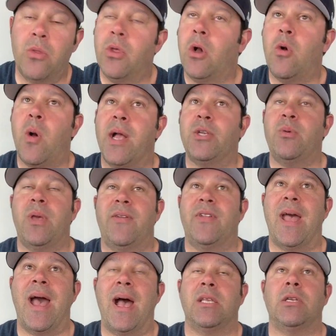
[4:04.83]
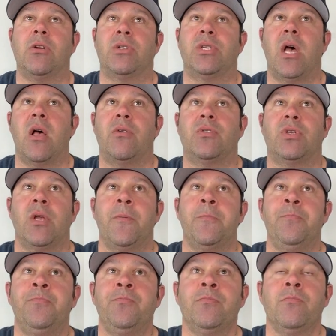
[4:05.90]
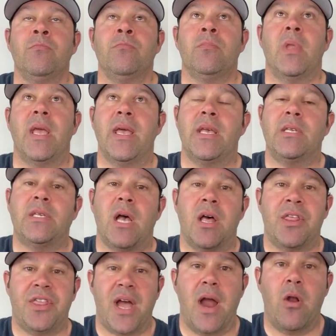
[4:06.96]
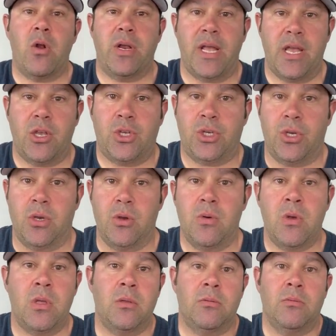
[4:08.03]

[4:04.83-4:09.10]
And the question we have to ask ourselves is a thyroid issue,